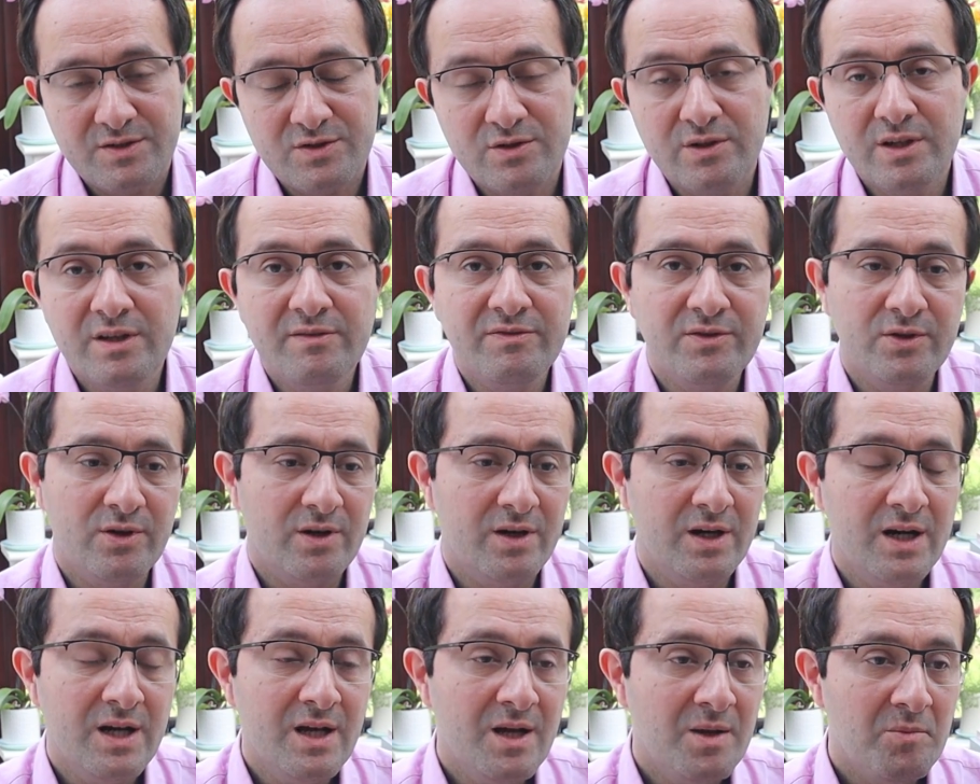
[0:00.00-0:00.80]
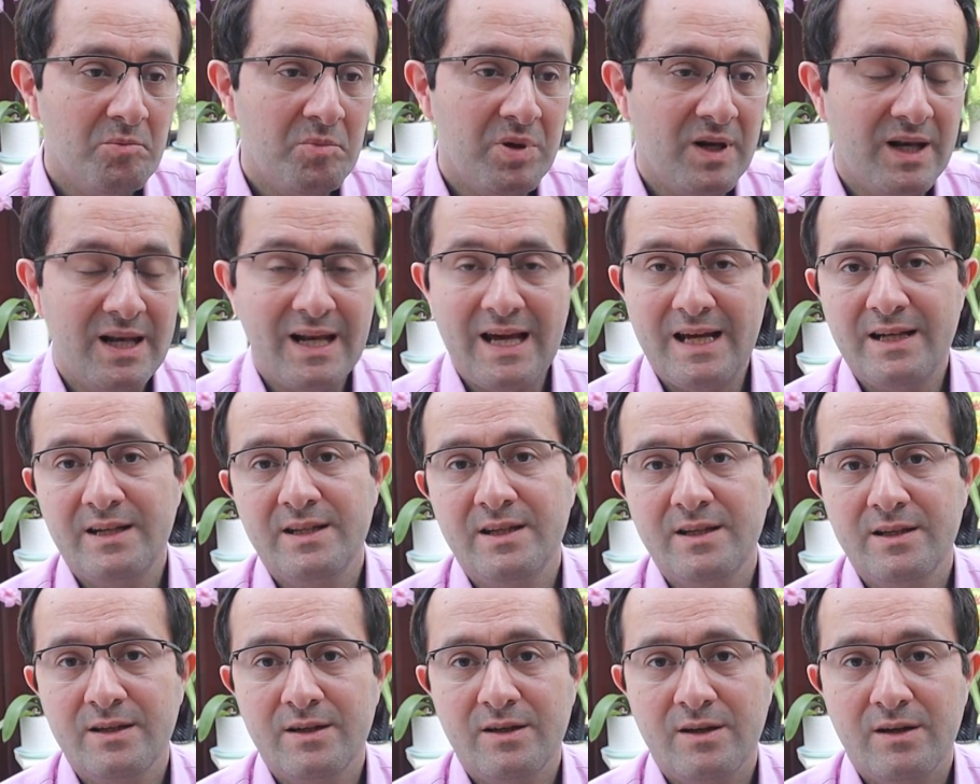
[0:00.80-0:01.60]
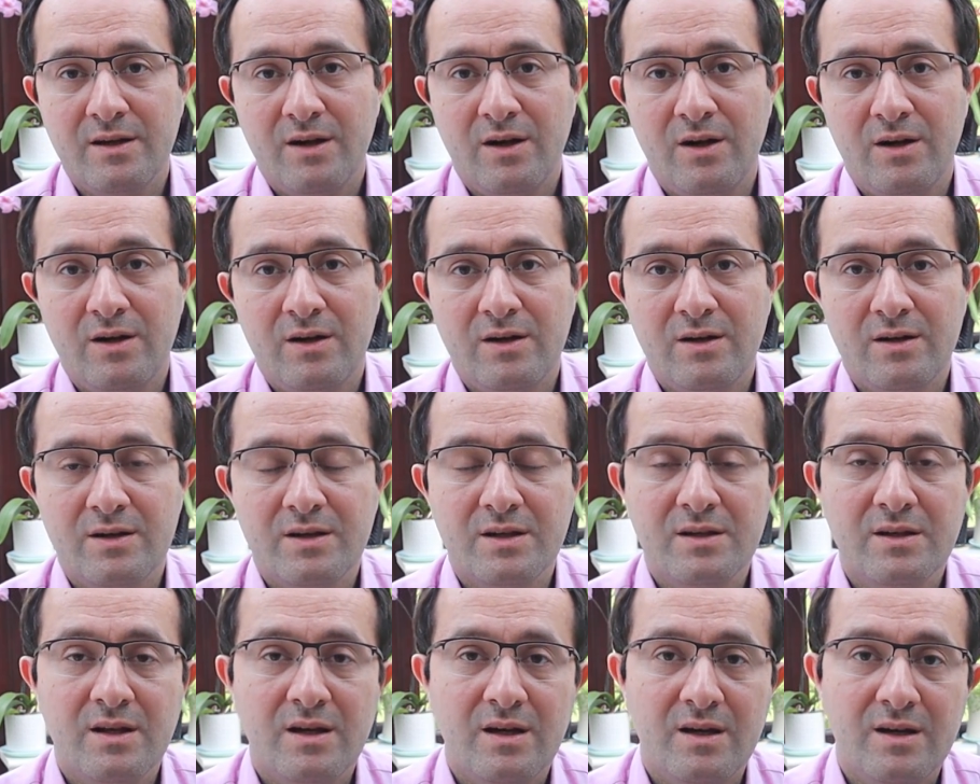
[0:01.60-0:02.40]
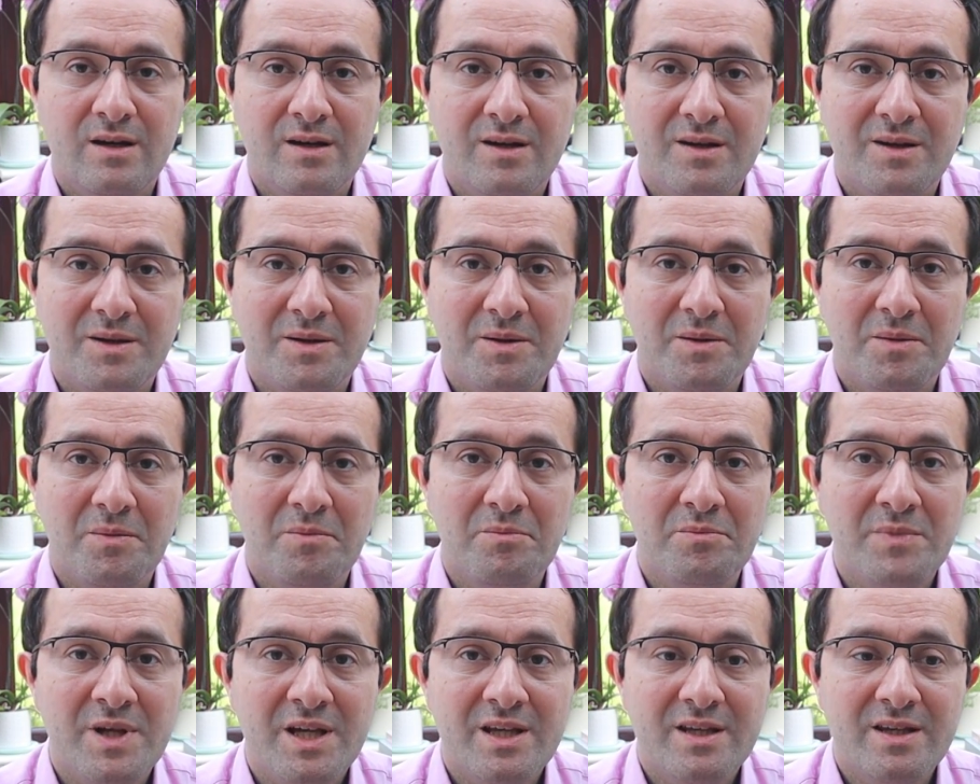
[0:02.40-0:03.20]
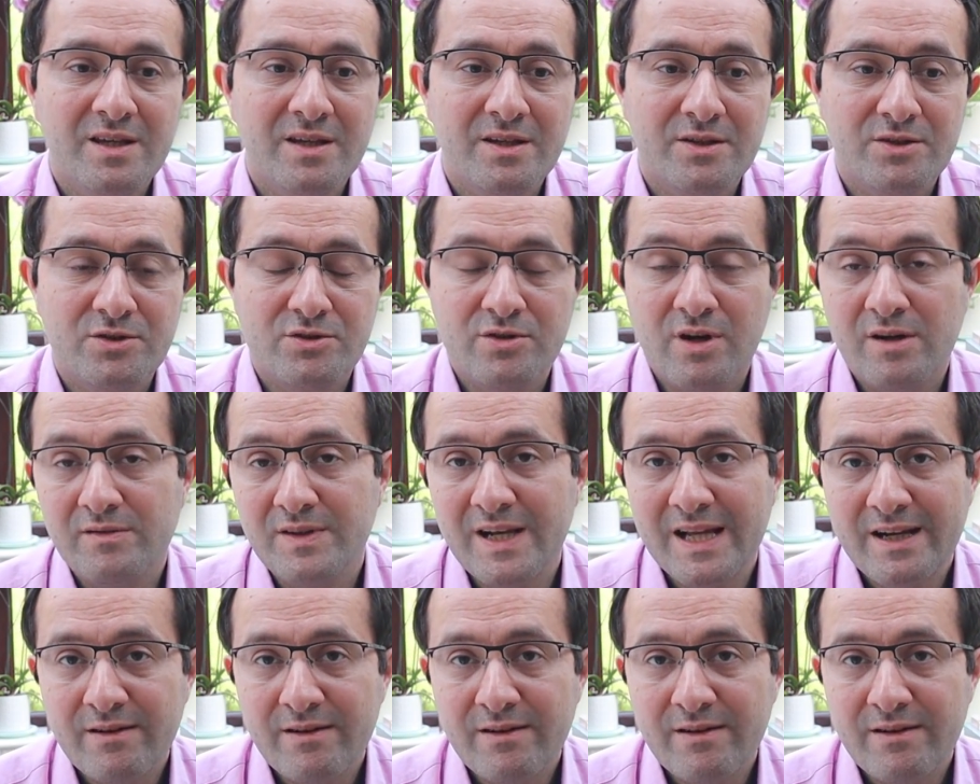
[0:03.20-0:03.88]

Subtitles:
So if you're planning on making travel